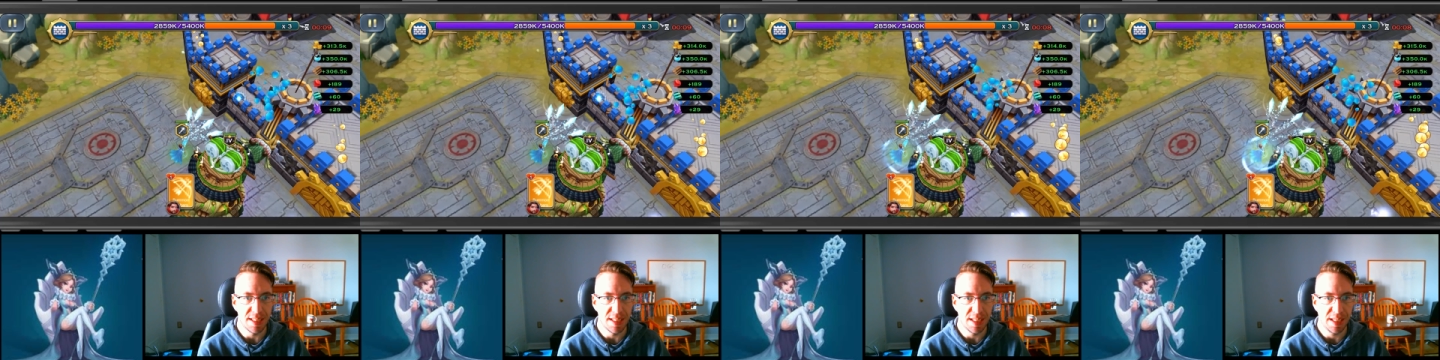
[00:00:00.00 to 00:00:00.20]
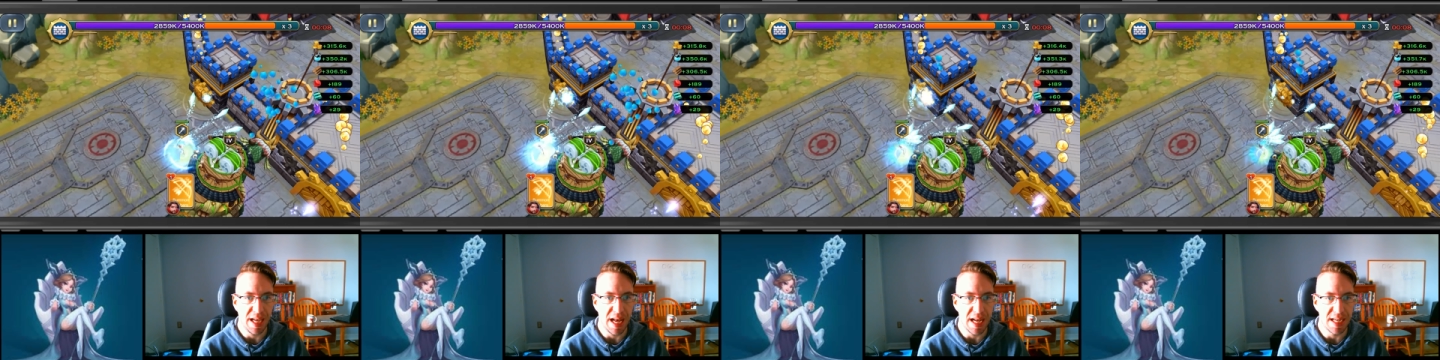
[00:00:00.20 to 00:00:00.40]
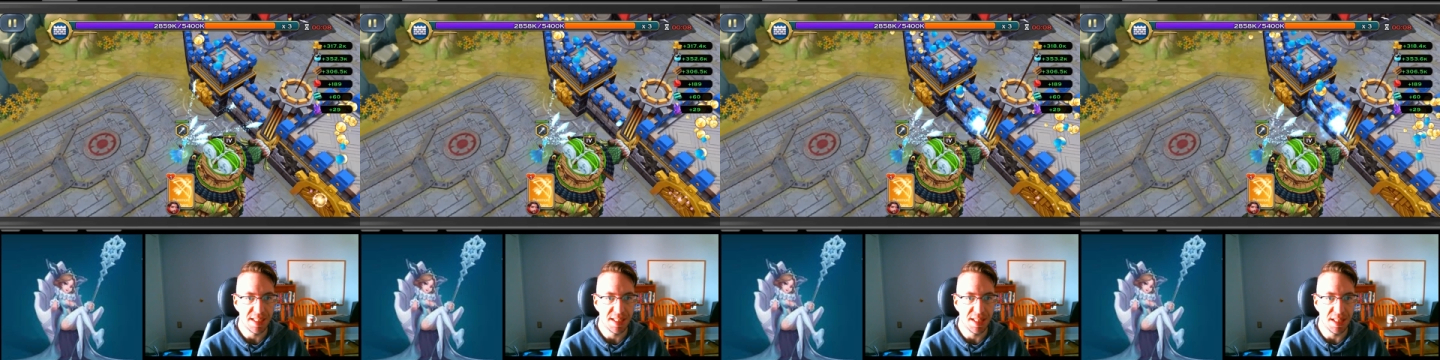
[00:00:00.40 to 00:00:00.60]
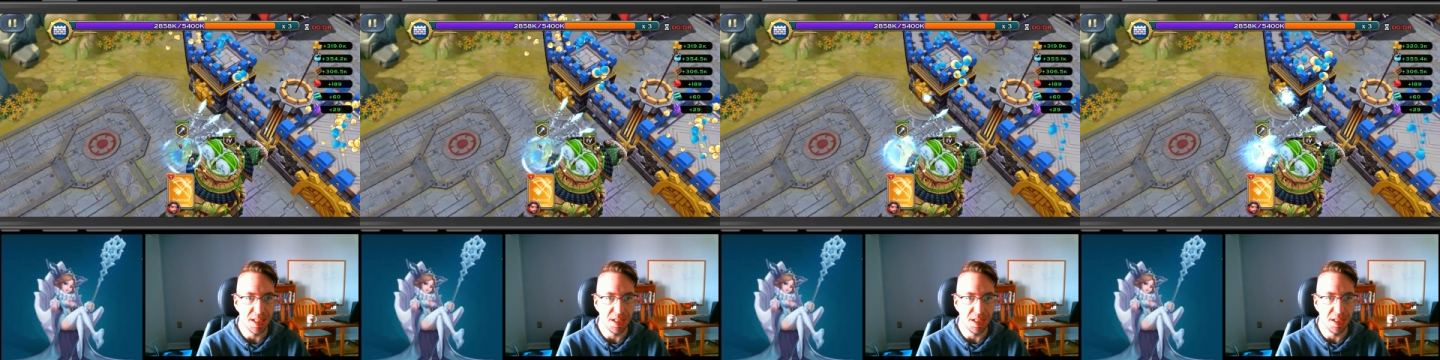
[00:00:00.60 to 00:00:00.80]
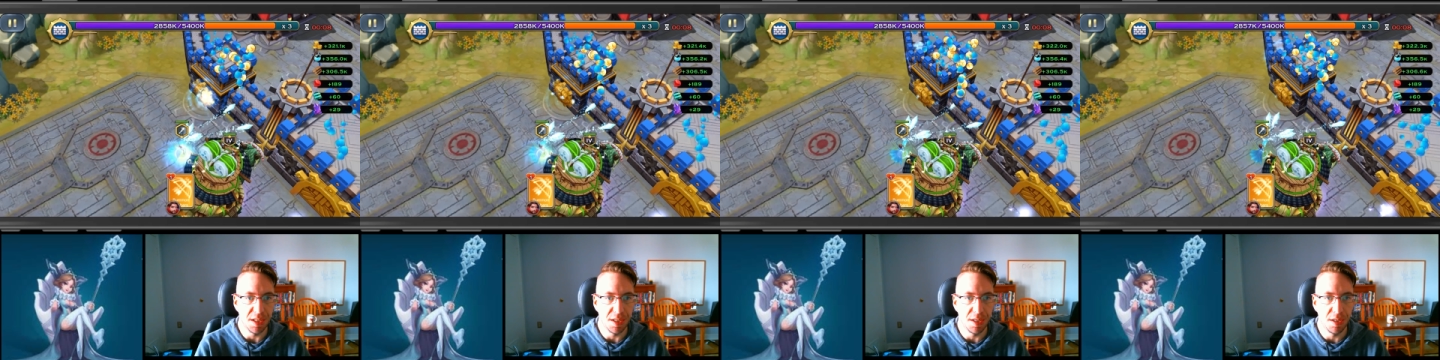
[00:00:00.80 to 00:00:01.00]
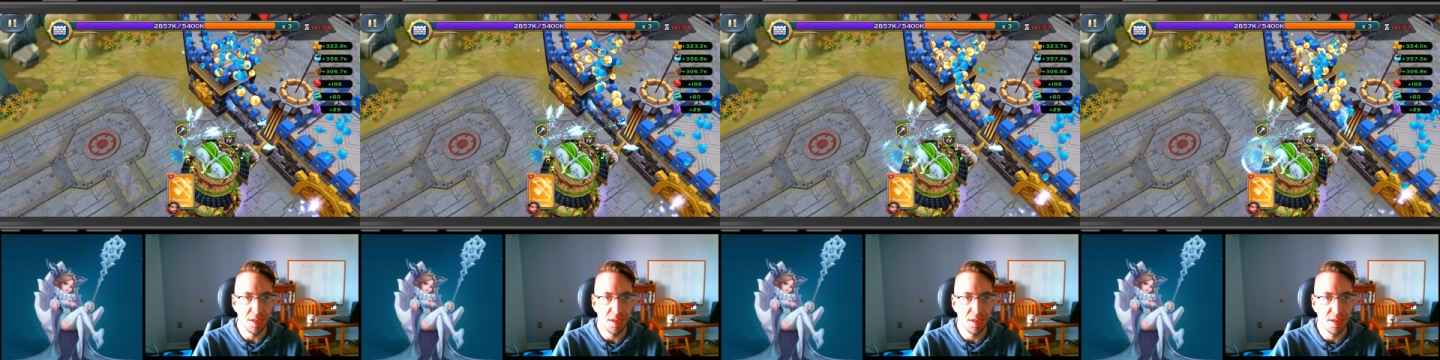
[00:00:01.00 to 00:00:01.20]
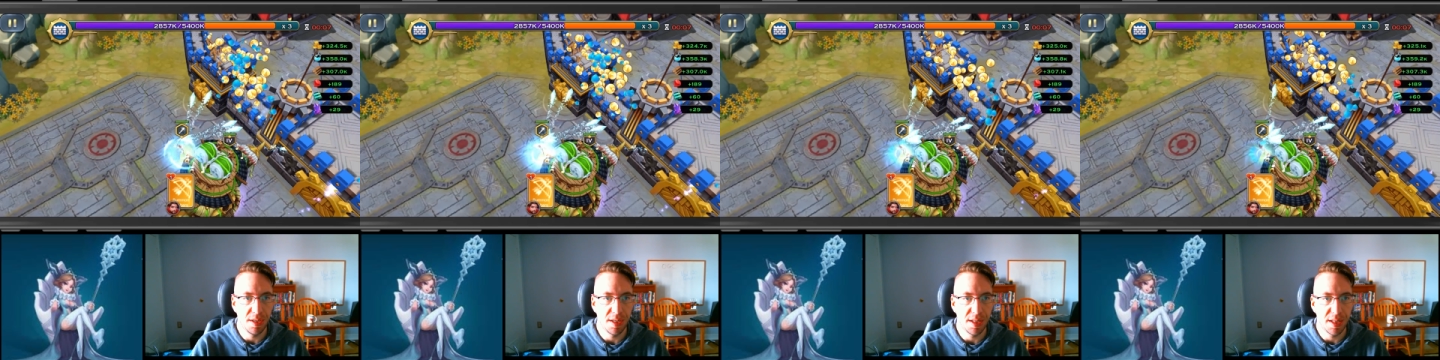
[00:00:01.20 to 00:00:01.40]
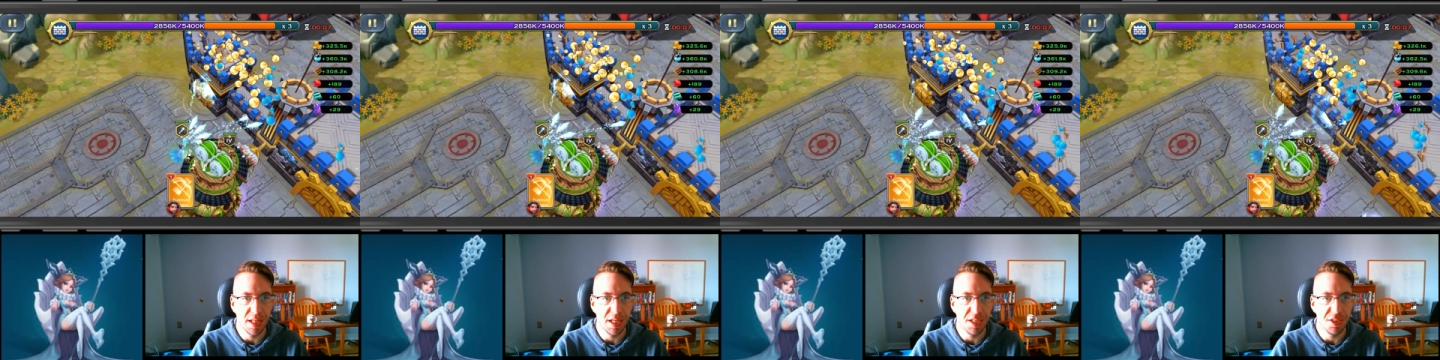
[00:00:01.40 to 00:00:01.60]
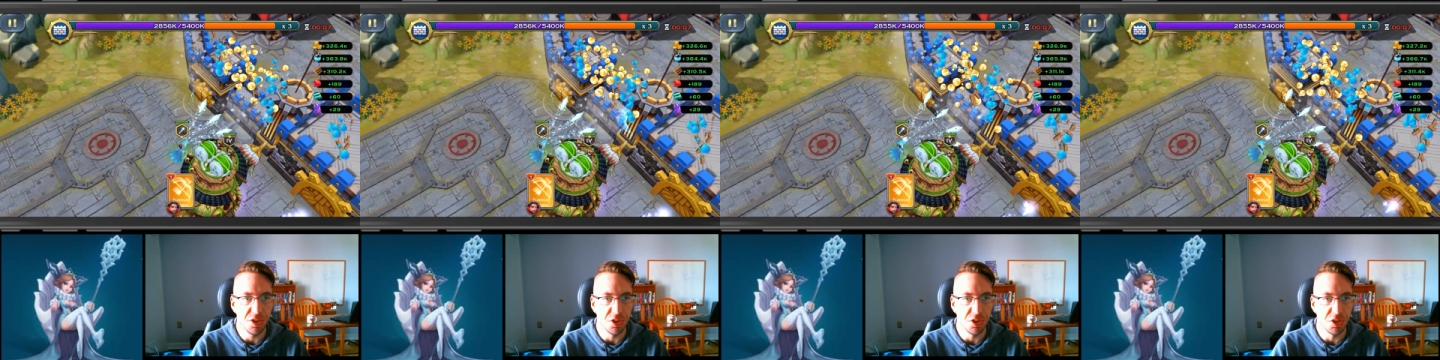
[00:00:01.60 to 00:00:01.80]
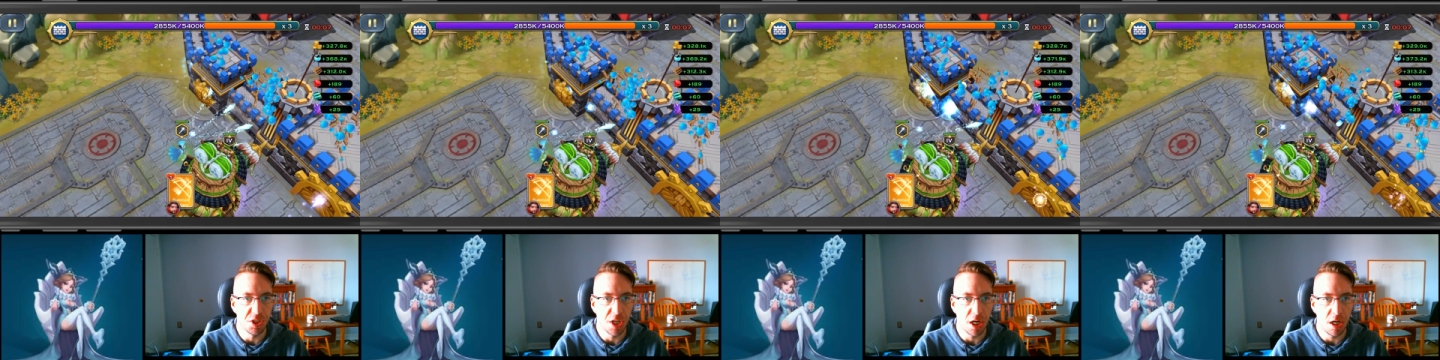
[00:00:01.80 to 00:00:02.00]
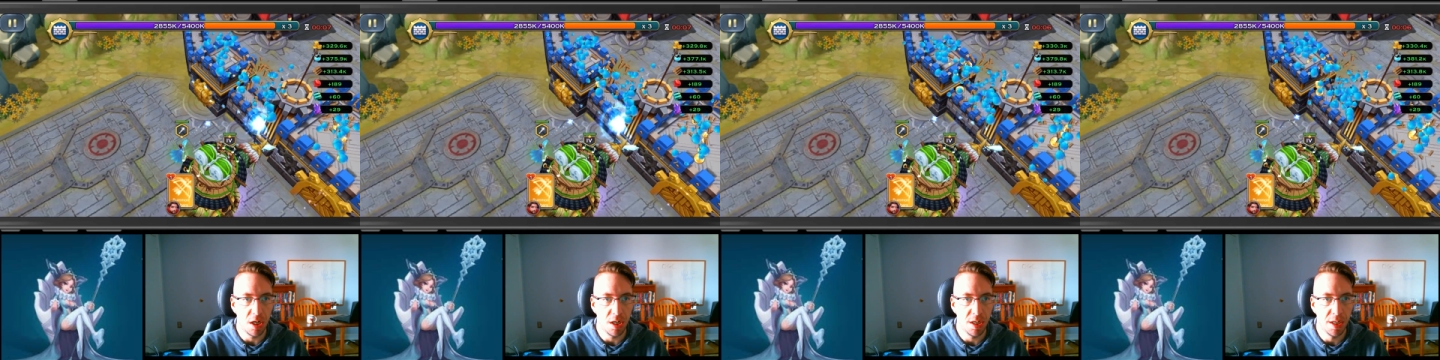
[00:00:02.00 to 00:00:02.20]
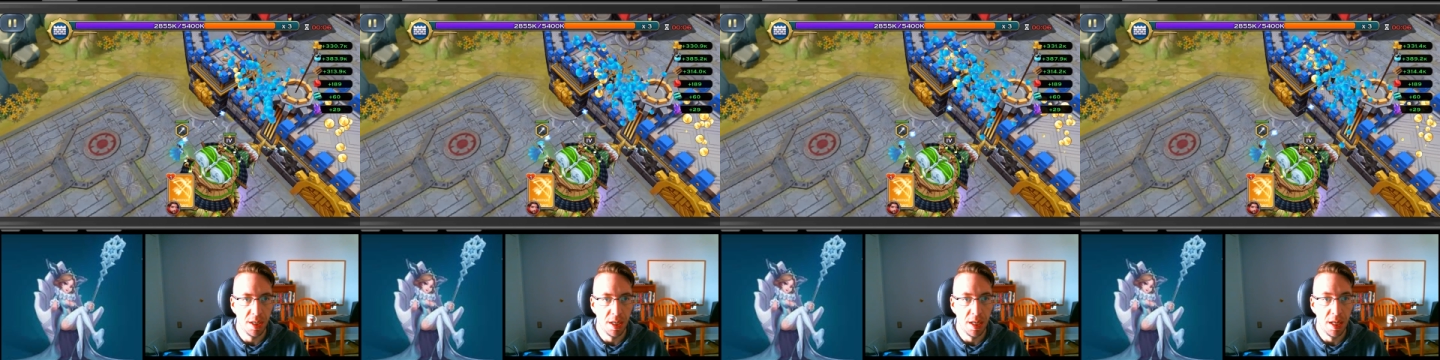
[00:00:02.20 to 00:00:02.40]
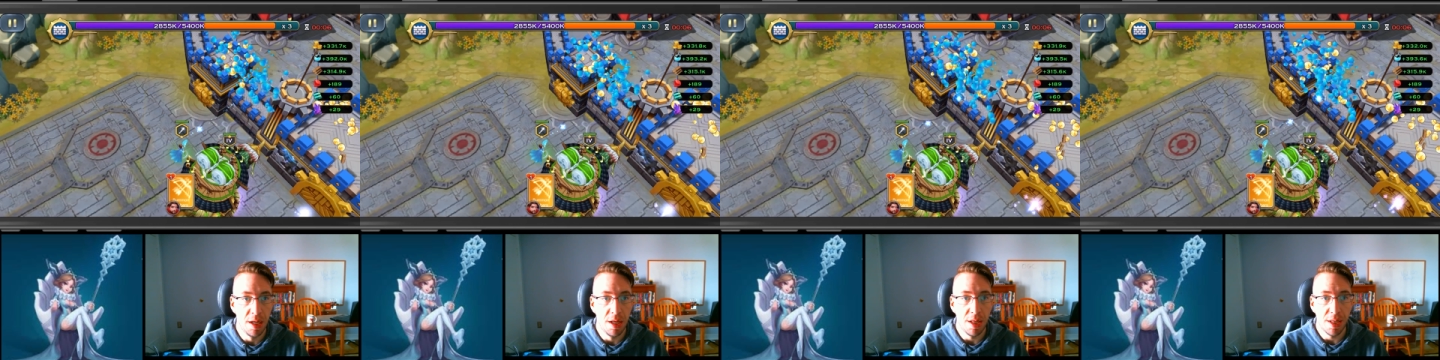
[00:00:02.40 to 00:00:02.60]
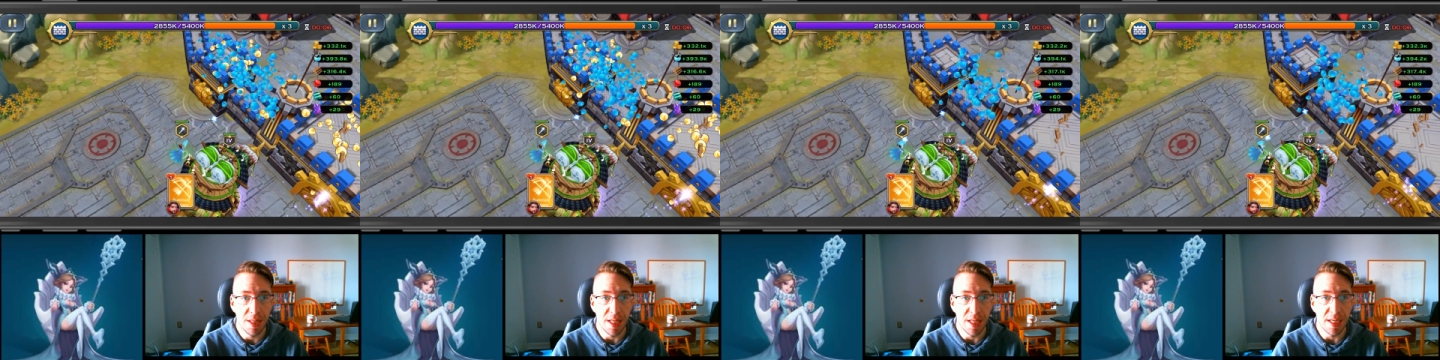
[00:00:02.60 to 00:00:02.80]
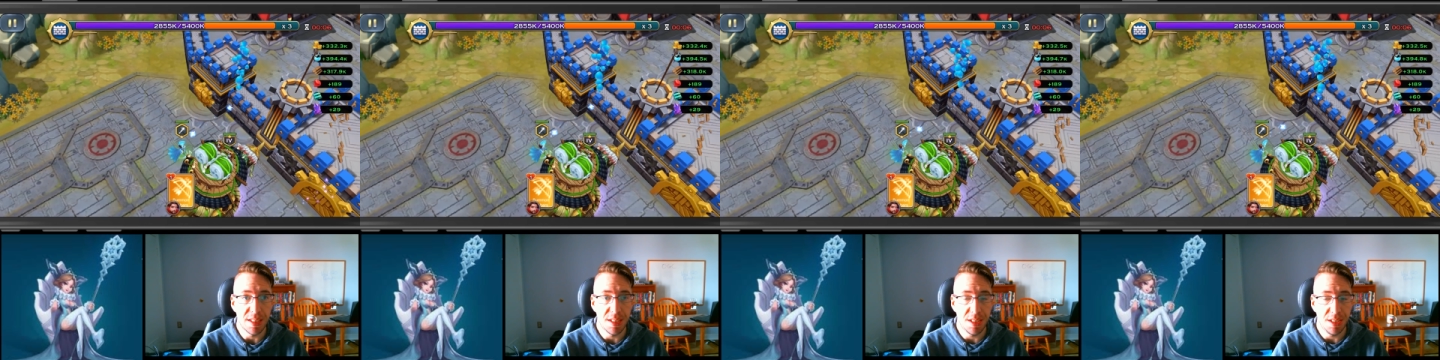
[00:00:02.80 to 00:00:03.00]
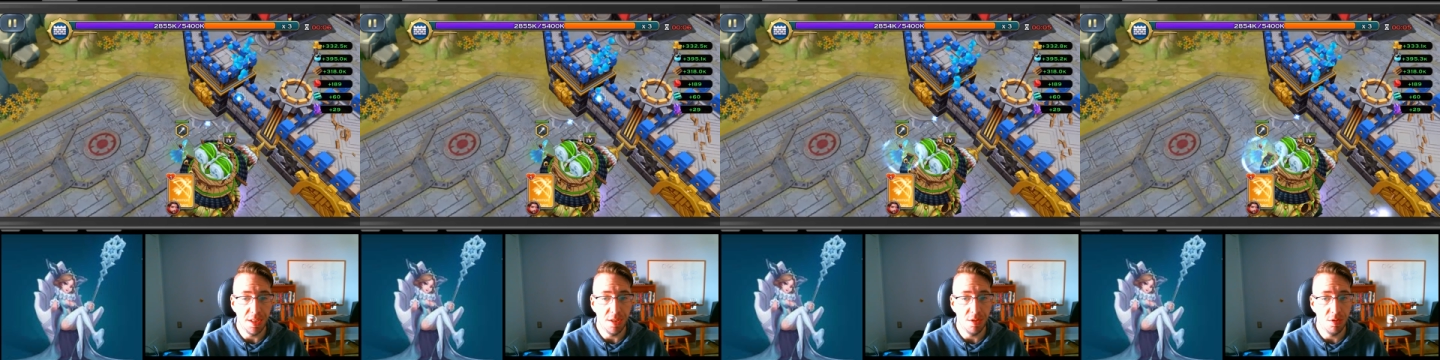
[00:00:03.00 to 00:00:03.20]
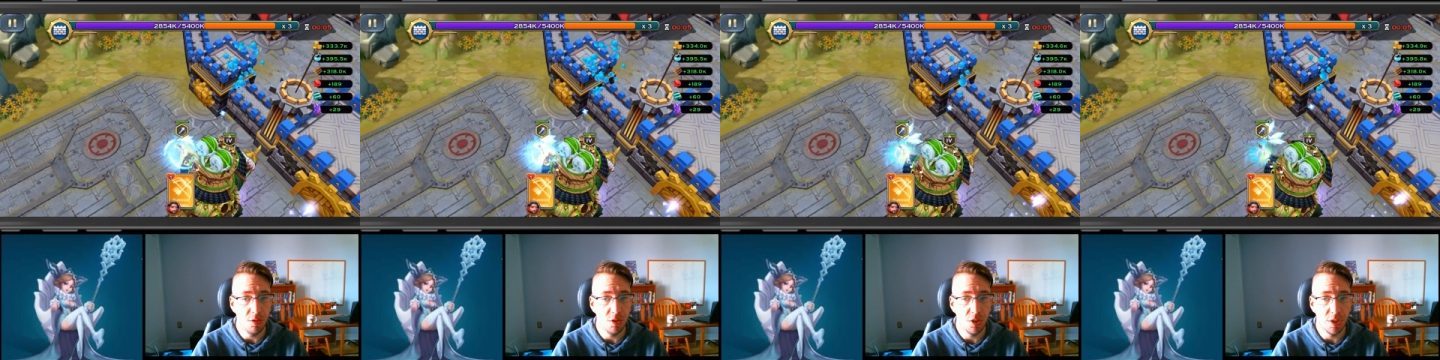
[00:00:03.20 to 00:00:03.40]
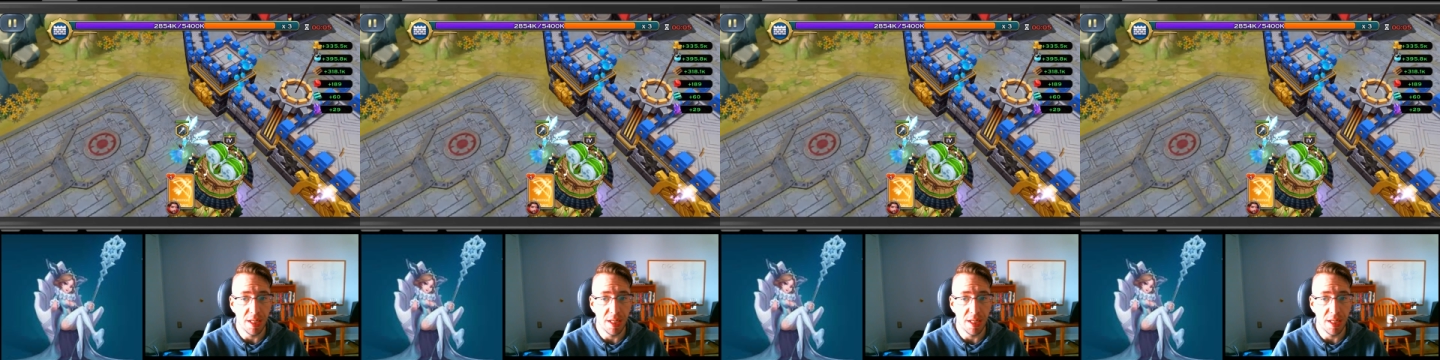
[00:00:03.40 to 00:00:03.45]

cast the Glacial Shard, that's huge.